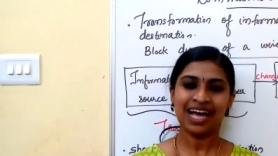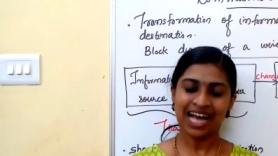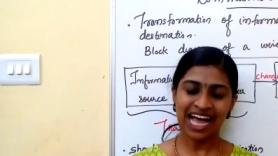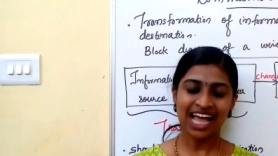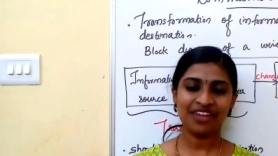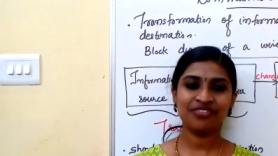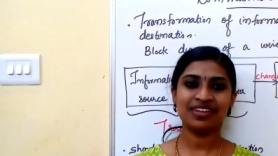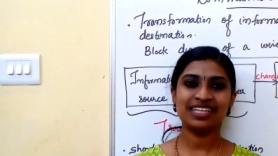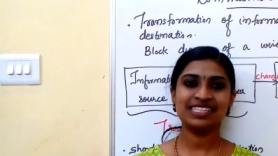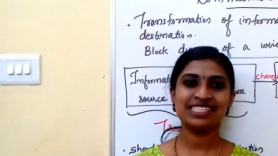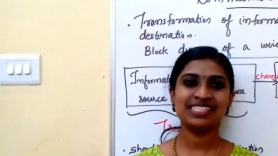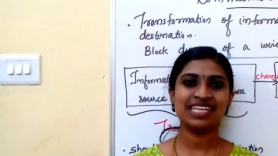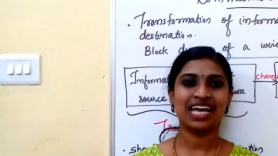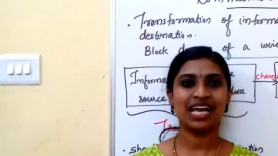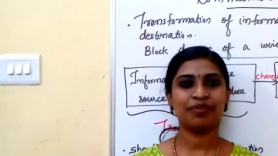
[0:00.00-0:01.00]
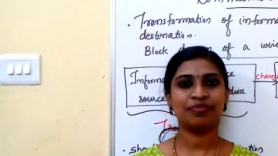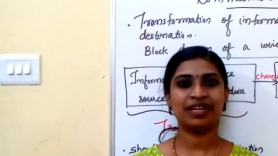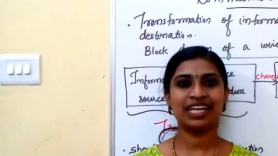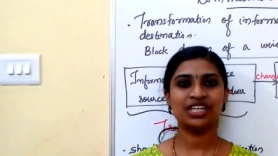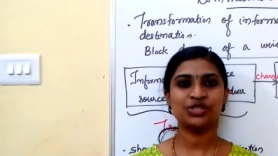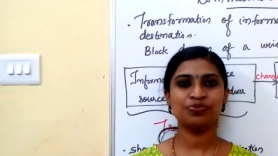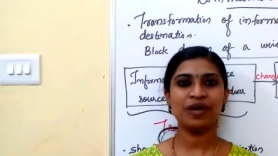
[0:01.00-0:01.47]
Hi friends, I'm
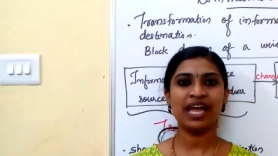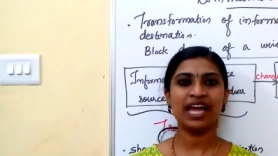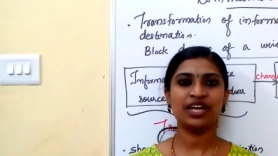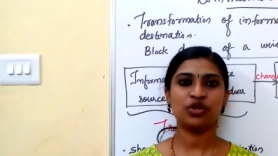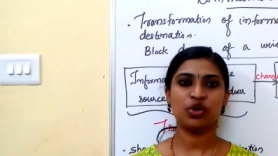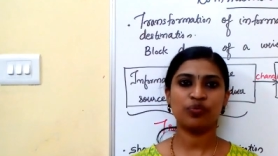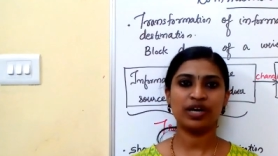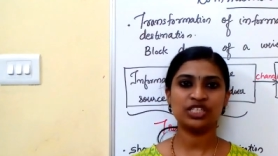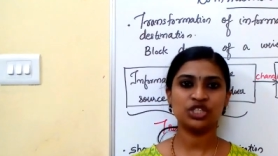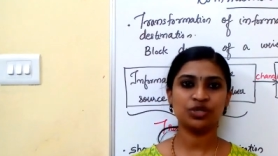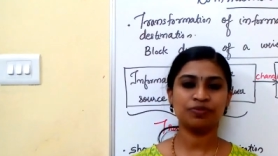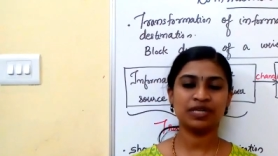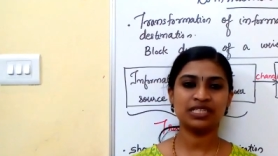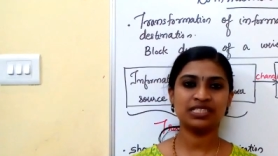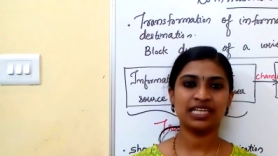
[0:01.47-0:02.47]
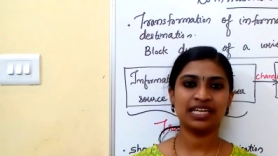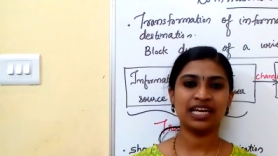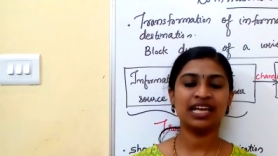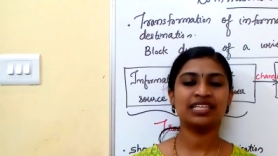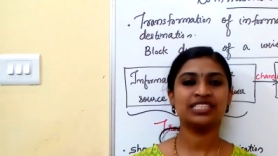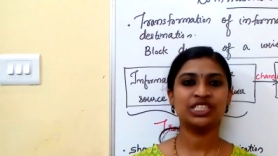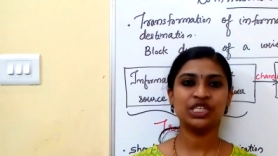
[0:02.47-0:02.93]
Grishma and you're watching my
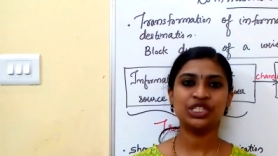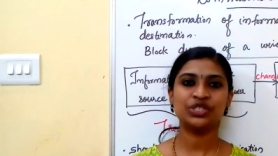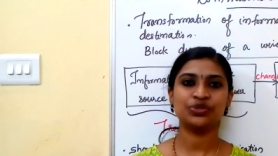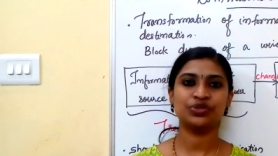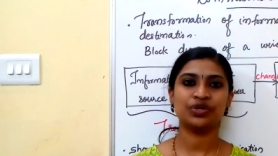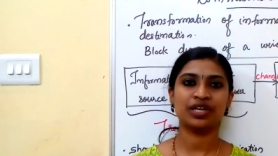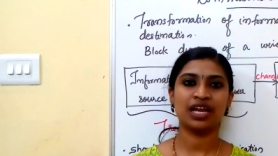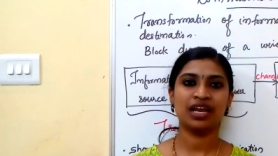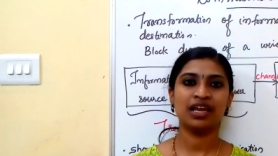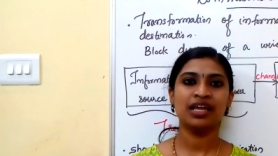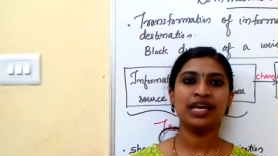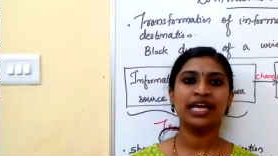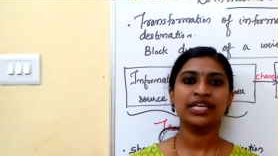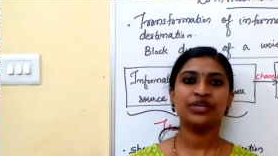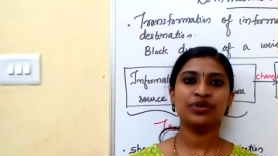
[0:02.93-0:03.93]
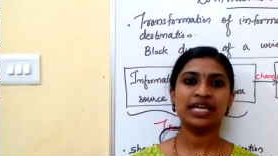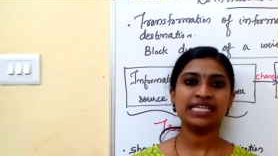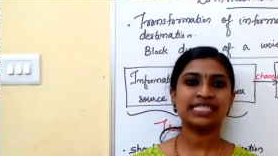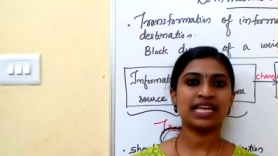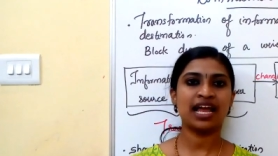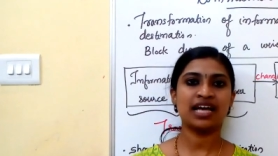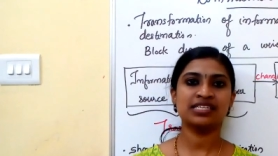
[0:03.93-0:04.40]
channel G Tutorial. Today's
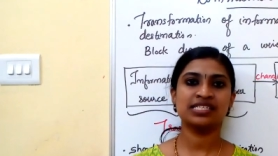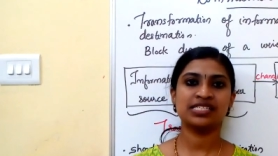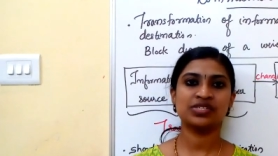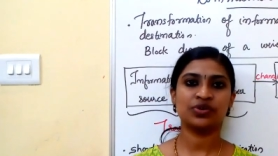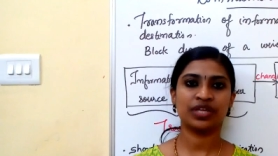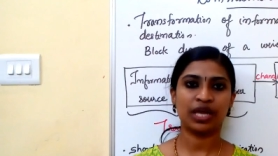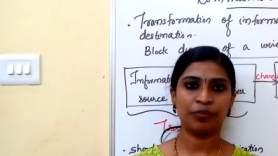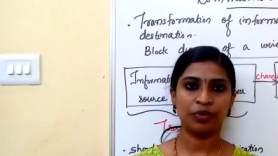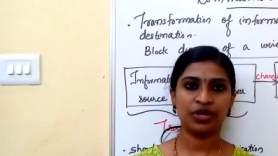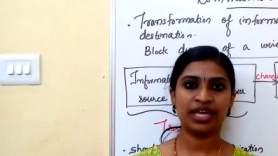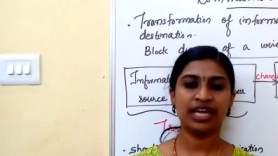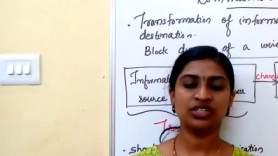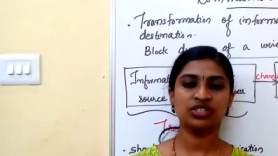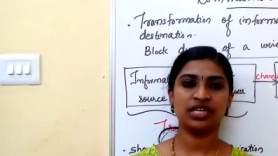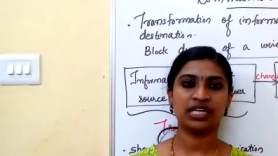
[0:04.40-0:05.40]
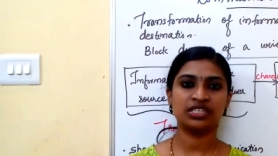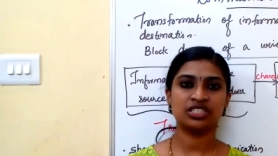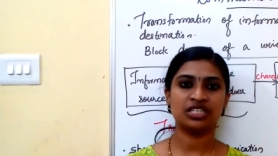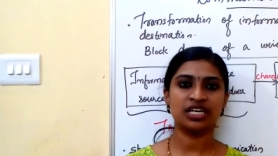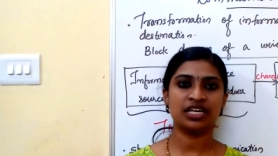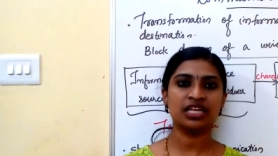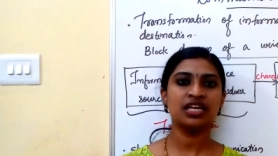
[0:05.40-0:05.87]
class is on Communication
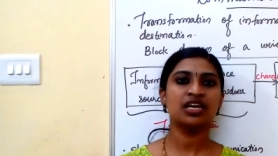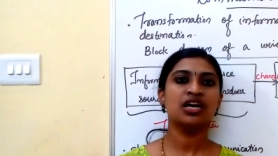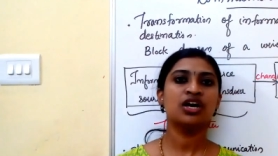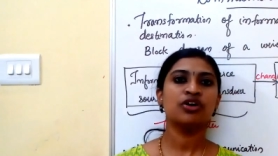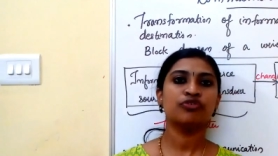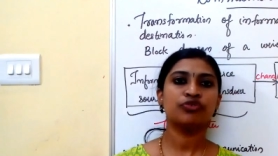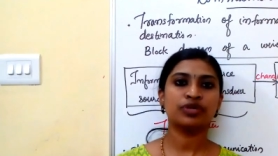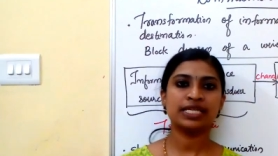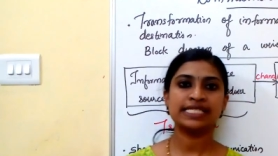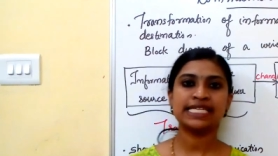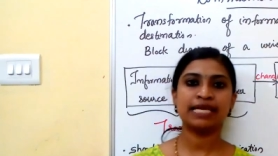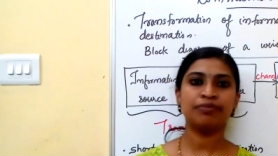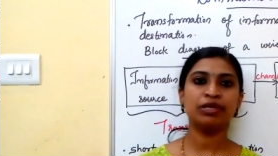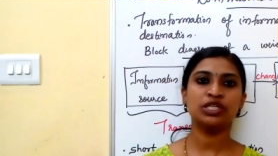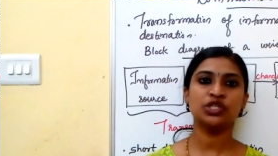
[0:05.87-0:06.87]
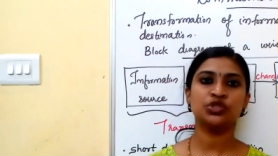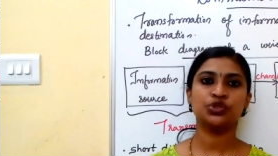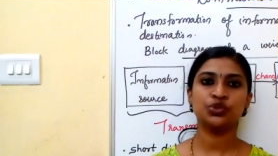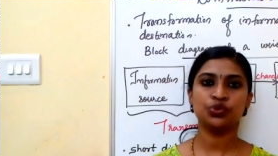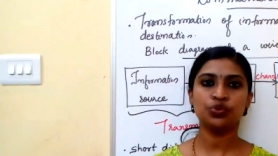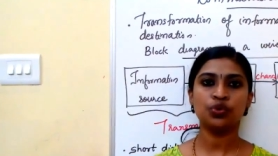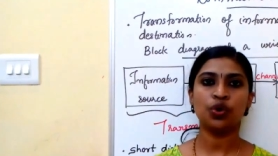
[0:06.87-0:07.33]
Engineering for the CBT
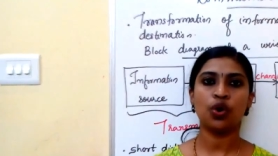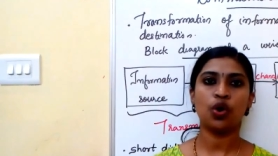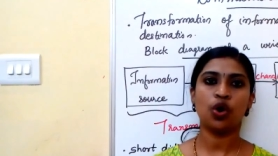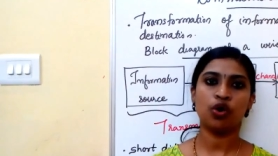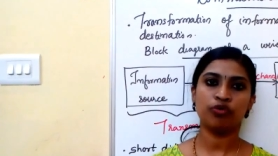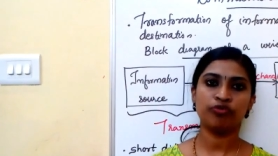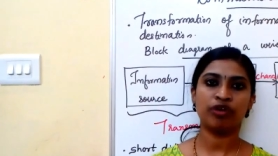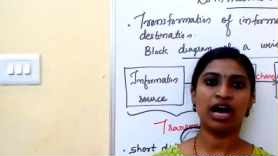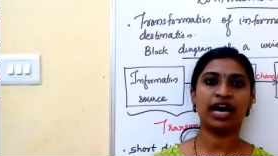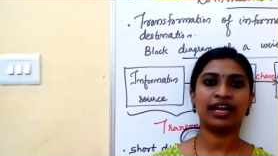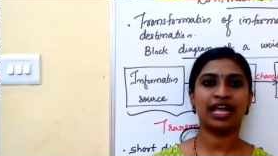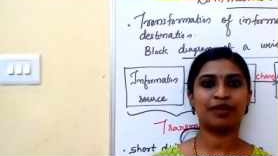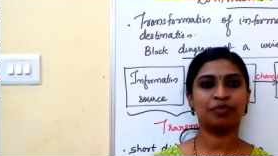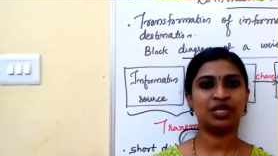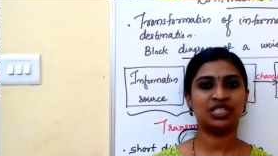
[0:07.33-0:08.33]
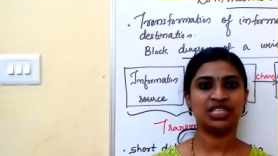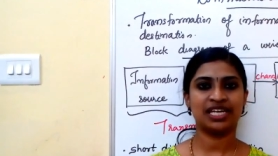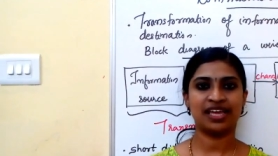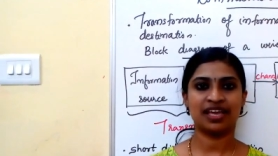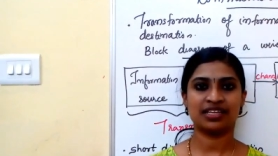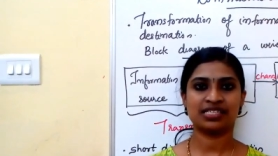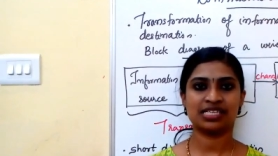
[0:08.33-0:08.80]
2 of RRB
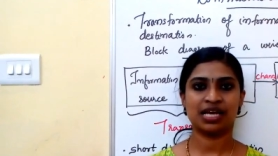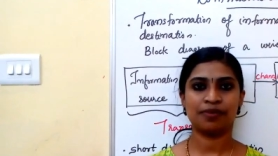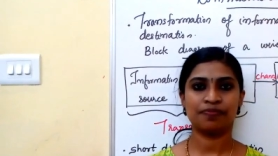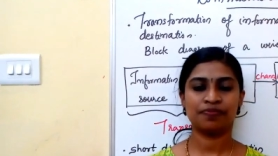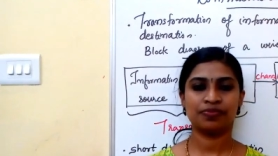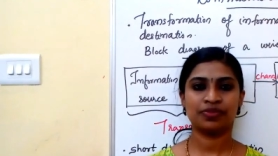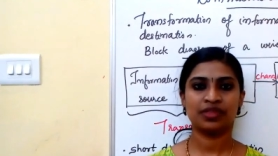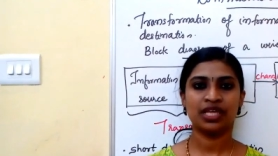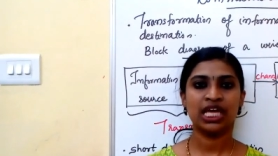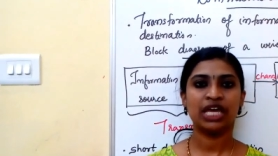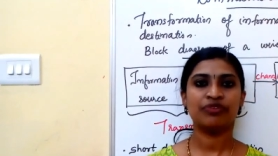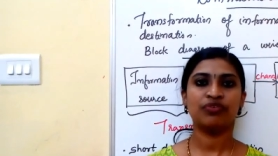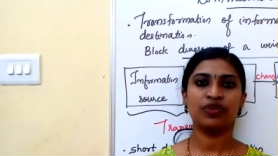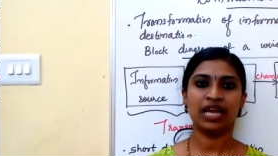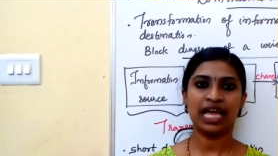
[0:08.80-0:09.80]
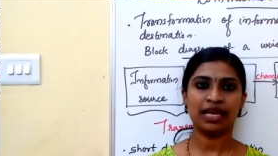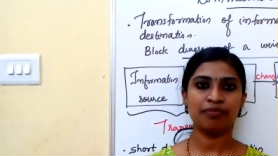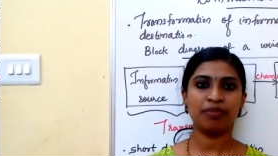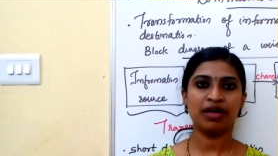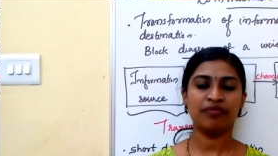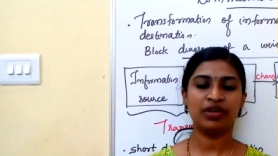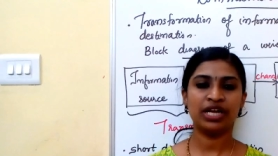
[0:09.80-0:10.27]
JE exam. If you like
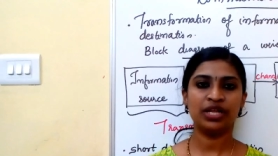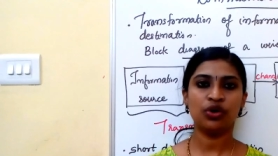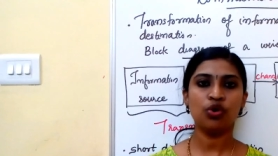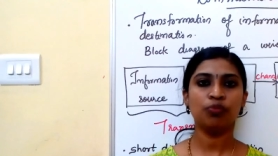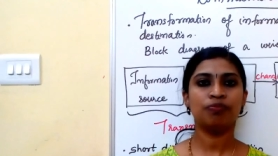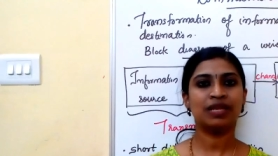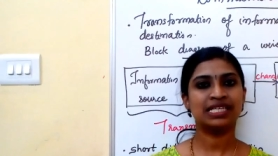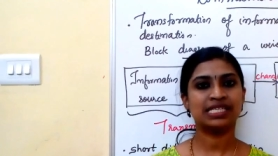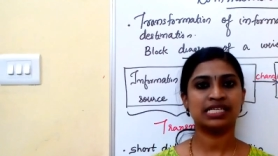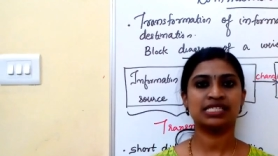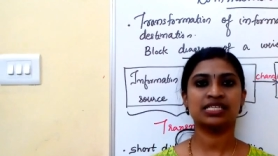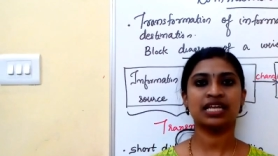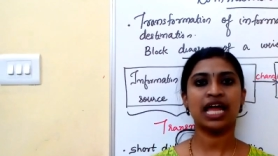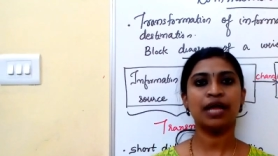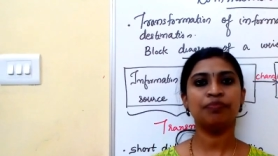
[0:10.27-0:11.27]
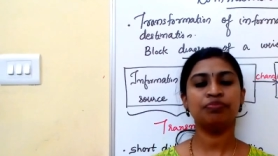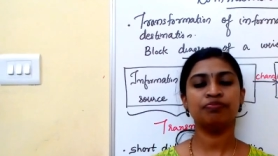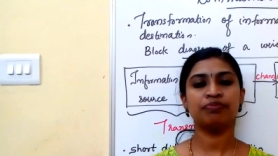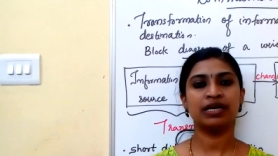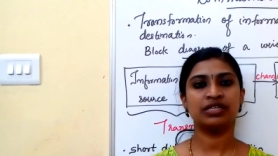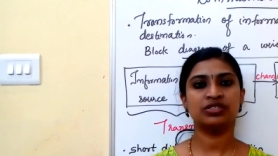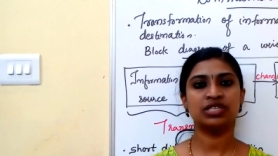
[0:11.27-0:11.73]
my video, please subscribe
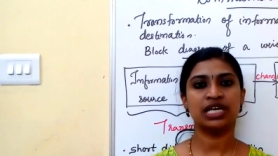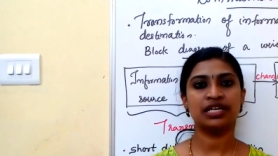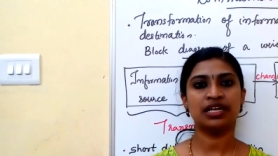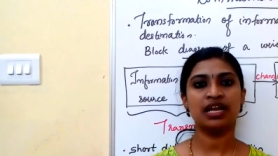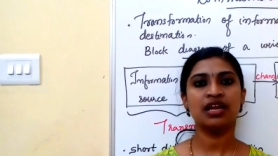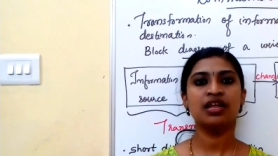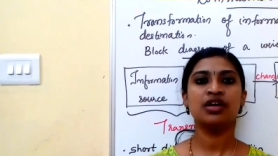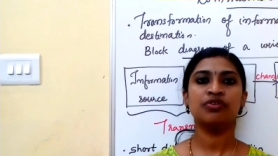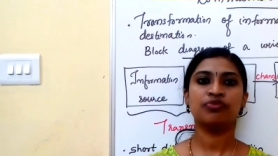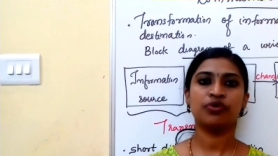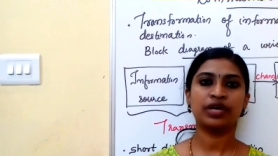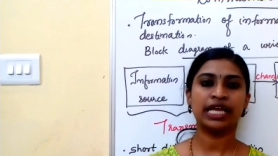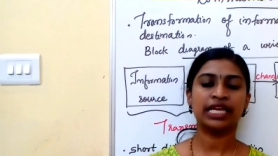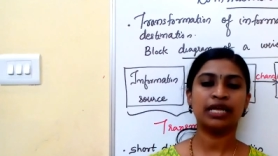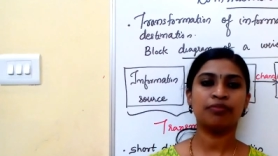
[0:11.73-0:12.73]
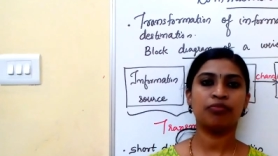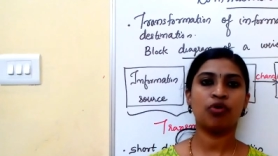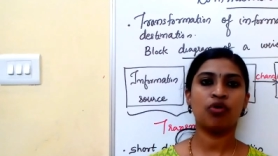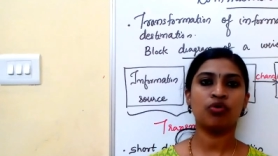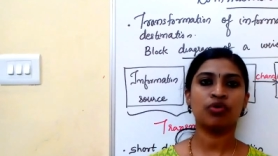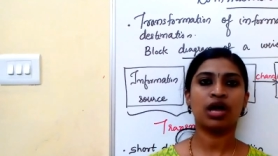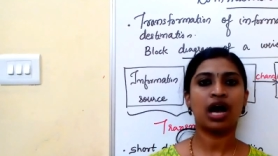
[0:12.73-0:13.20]
my channel for getting
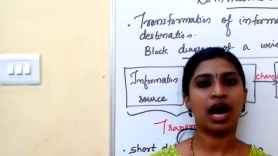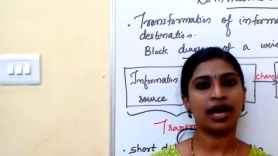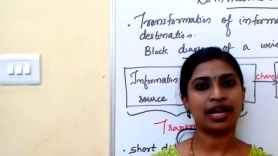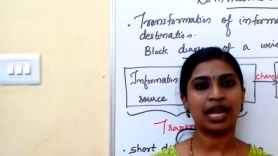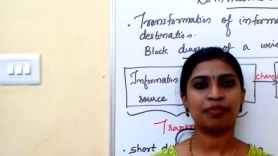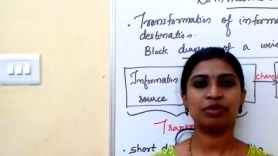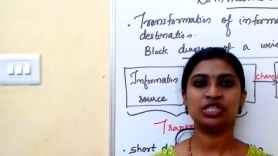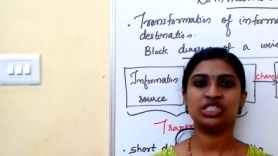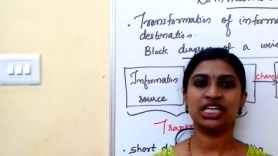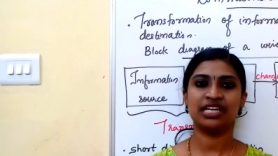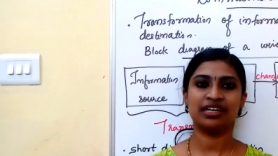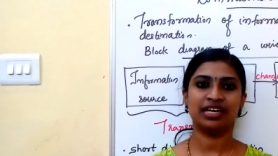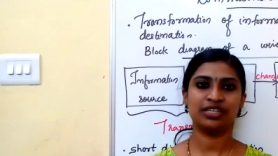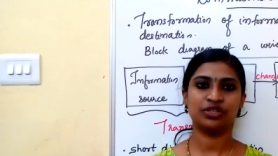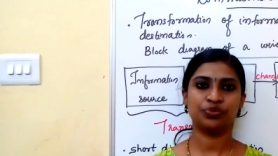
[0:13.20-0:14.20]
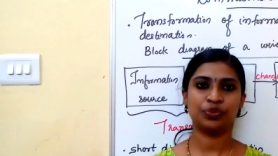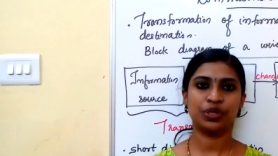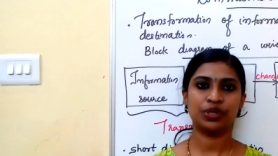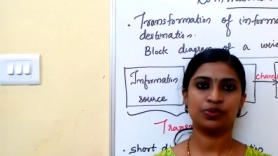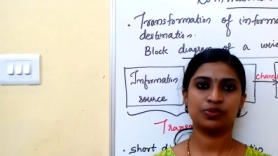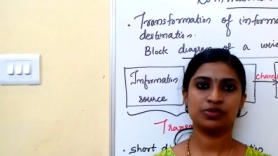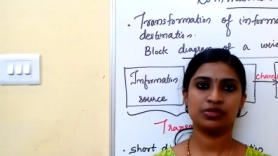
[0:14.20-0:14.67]
more RRB JE related
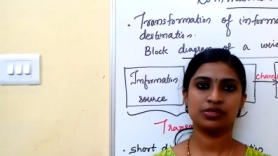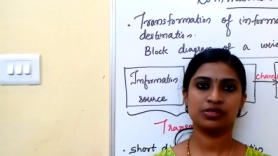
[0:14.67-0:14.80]
videos.